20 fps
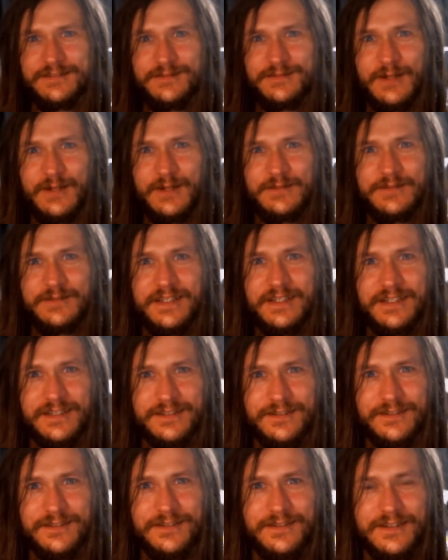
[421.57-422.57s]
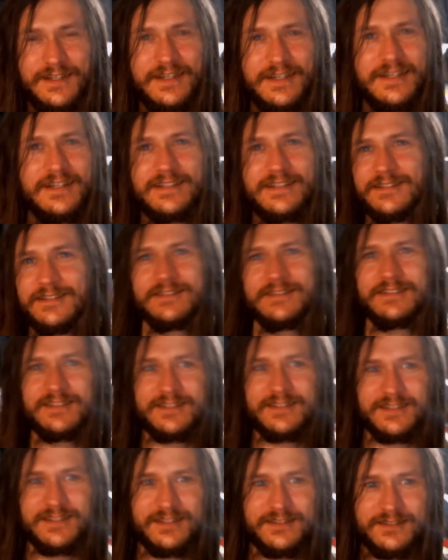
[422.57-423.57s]
my vehicle. So it's
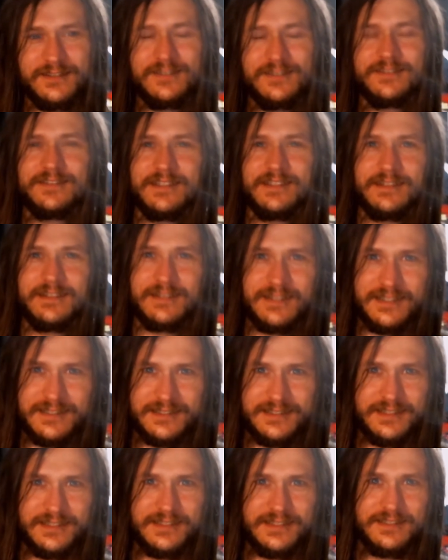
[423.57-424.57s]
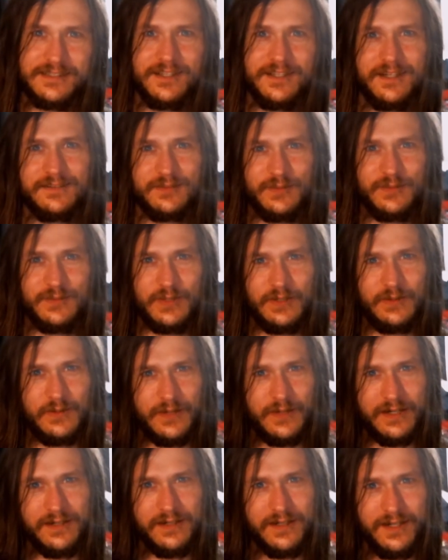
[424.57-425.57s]
just those little synchronicities. You have to be
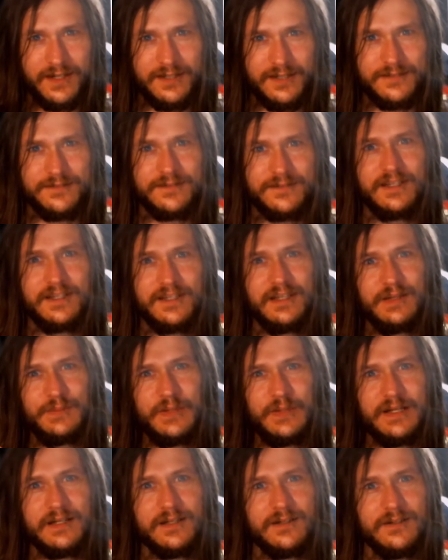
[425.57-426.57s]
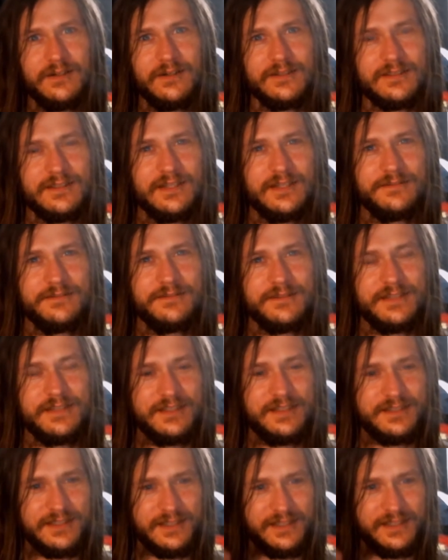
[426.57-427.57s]
aware enough, paying close enough
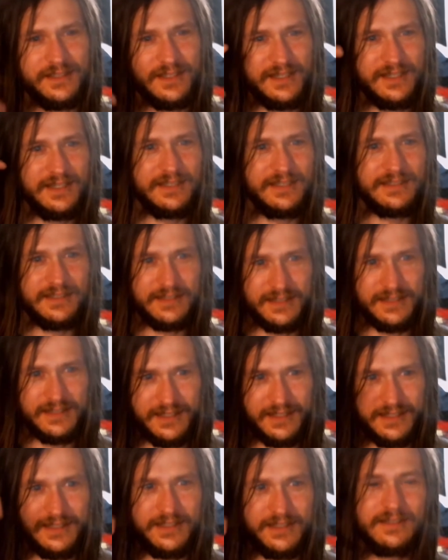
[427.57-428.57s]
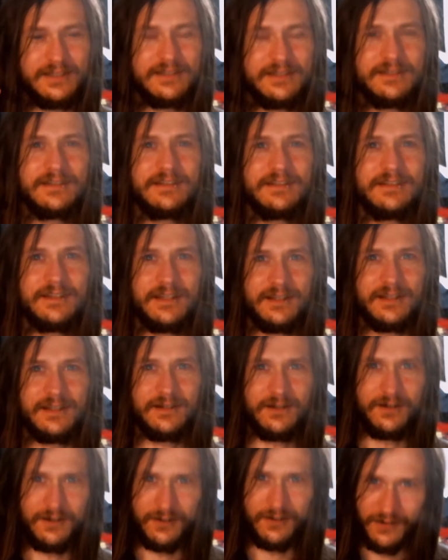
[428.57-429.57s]
attention to then think,
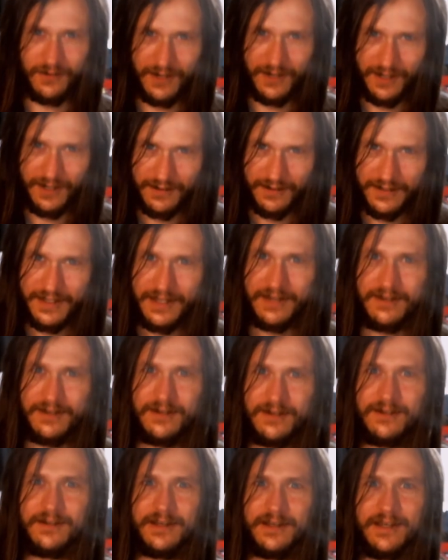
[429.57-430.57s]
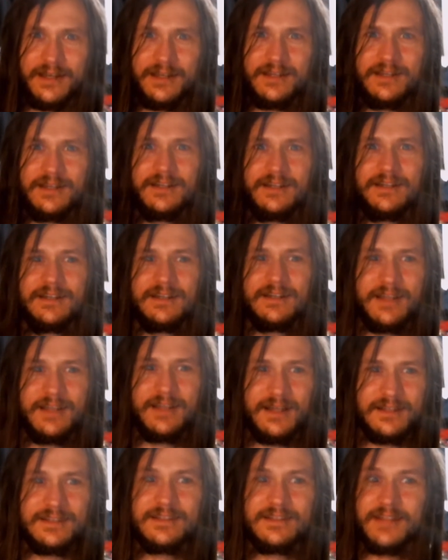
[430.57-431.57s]
oh wow, yeah, okay,
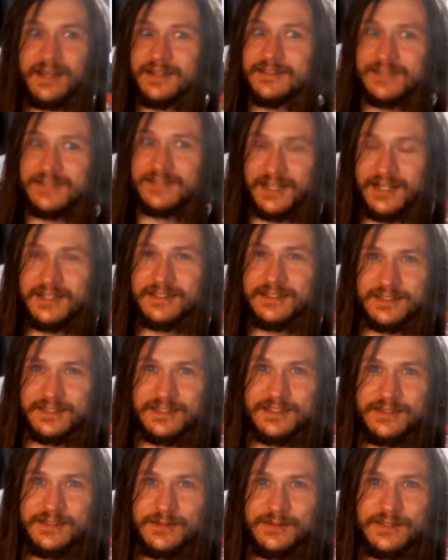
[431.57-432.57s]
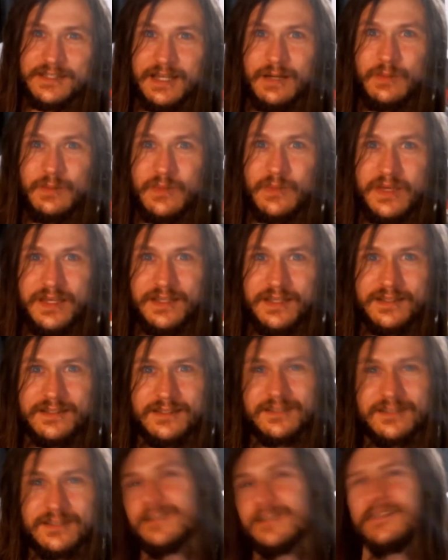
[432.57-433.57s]
that's actually what that
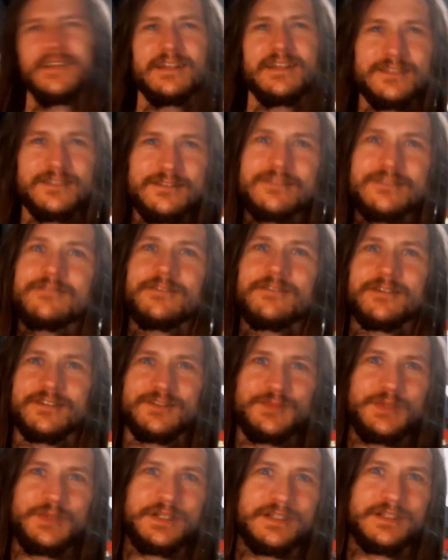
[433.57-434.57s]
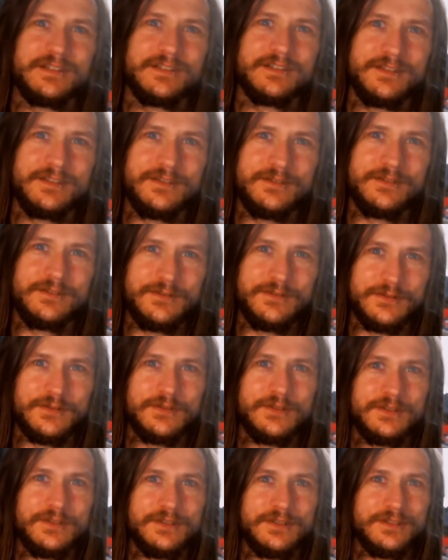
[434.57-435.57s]
means. That's universe speaking to you through
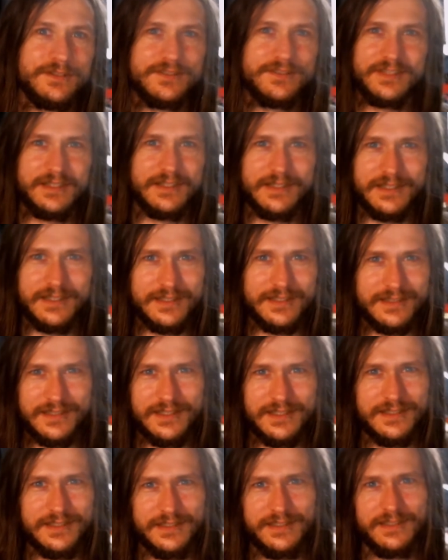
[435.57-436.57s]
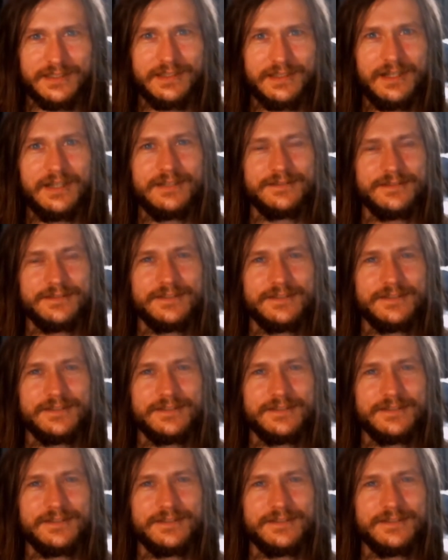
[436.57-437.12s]
the little synchronicities in your life.